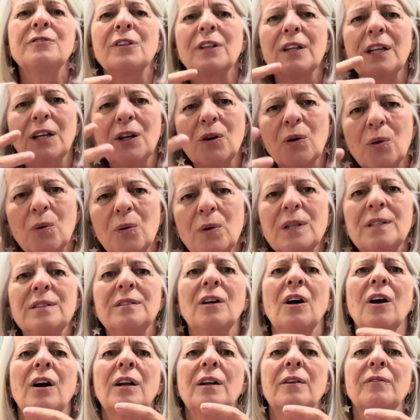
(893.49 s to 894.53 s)
so they're not always
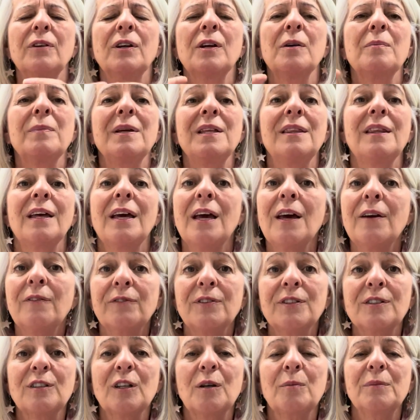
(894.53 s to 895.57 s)
can be there
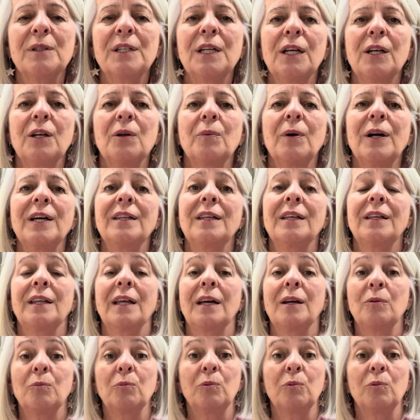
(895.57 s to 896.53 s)
for somebody in a way that they